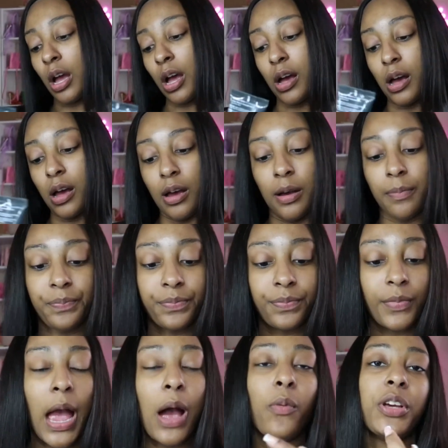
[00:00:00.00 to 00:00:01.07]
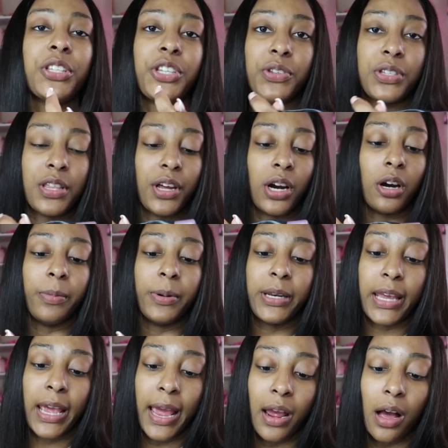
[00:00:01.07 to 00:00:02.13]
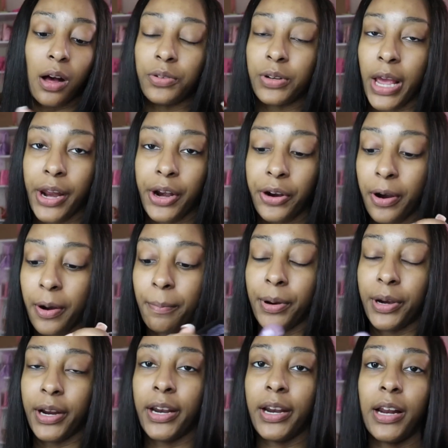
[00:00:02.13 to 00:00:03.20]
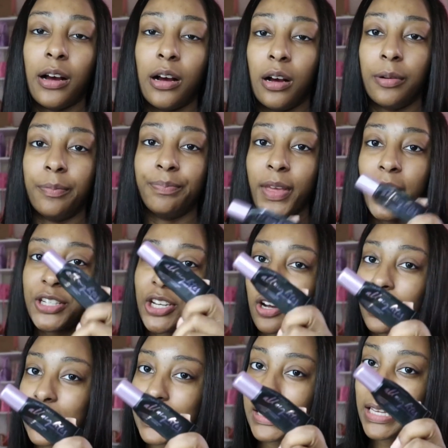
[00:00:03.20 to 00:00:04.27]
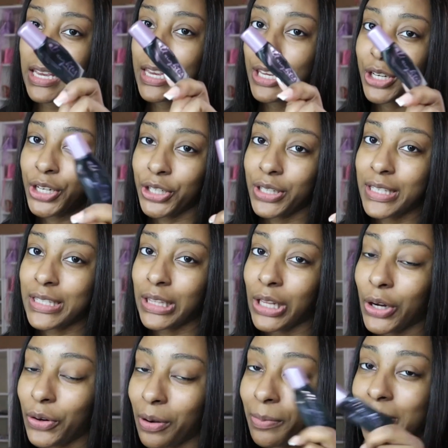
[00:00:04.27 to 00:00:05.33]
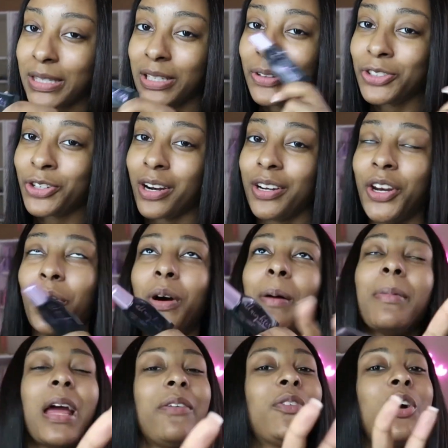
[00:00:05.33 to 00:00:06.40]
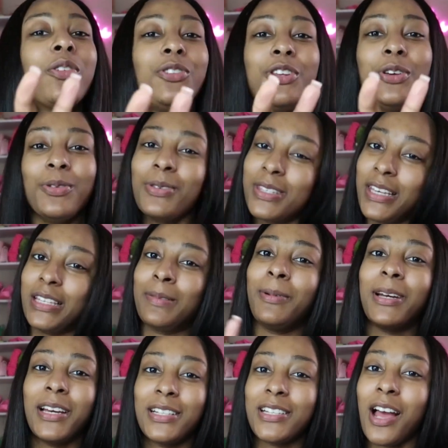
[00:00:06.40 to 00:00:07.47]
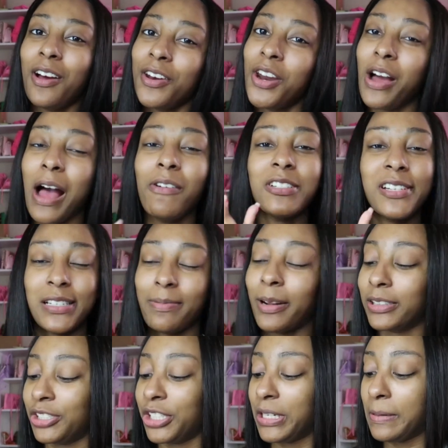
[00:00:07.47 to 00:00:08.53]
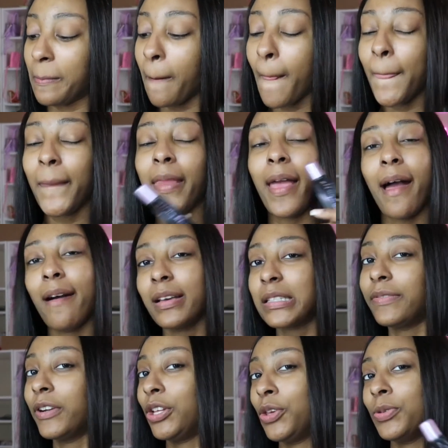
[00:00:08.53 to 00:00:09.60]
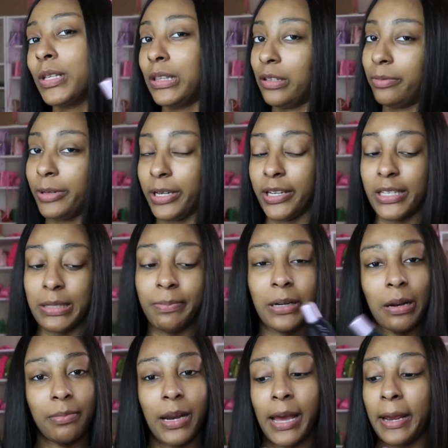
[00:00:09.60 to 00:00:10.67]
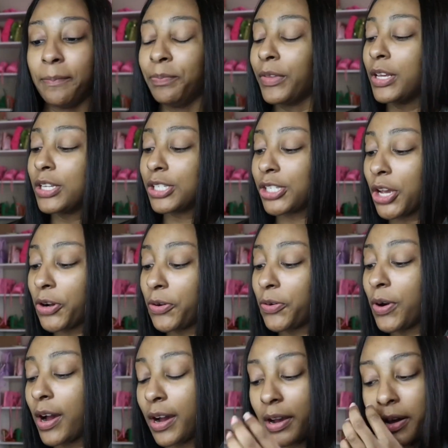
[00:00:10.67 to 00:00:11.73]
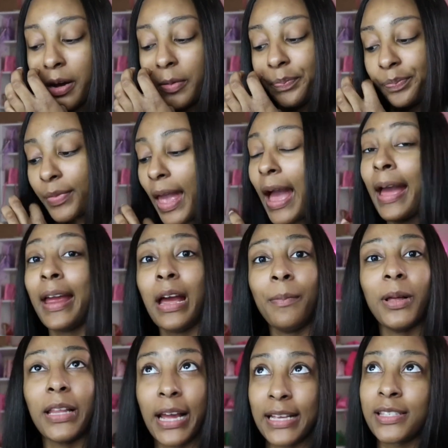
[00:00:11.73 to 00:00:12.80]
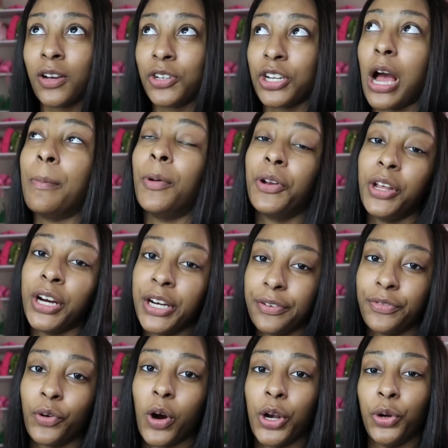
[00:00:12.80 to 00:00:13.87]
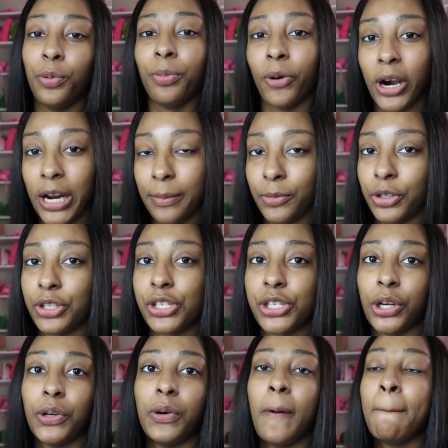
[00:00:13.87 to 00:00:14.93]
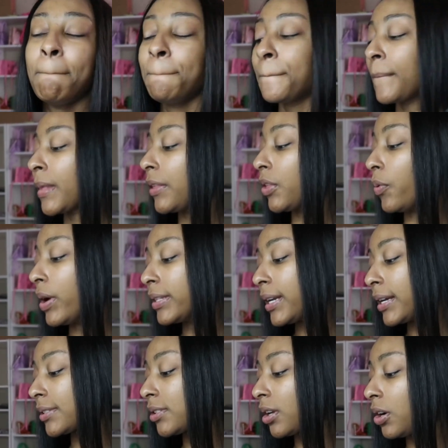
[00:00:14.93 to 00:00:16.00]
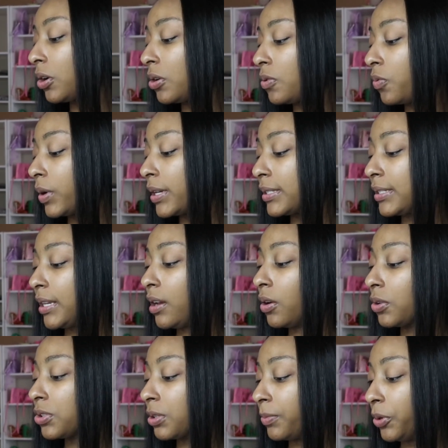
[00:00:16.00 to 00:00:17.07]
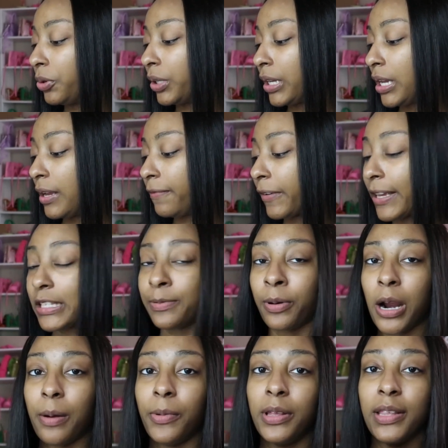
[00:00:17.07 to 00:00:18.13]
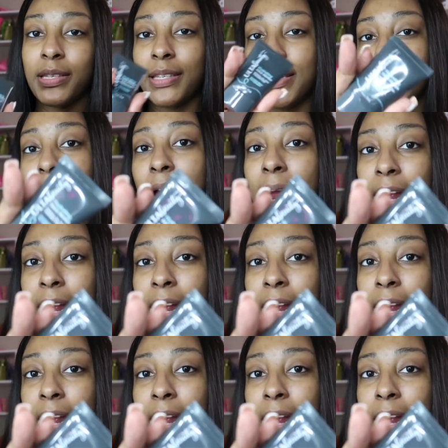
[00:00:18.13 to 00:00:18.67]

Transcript: um i was using the urban decay all nighter but um as y'all can see your girl is low i'm still trying no i'm not even gonna use this because y'all know i was just about to cheat i was gonna use a little bit of this but i'm not so um i am like i told you i'm on the hunt for a new primer so the one that i saw was the ulta beauty face primer and this is a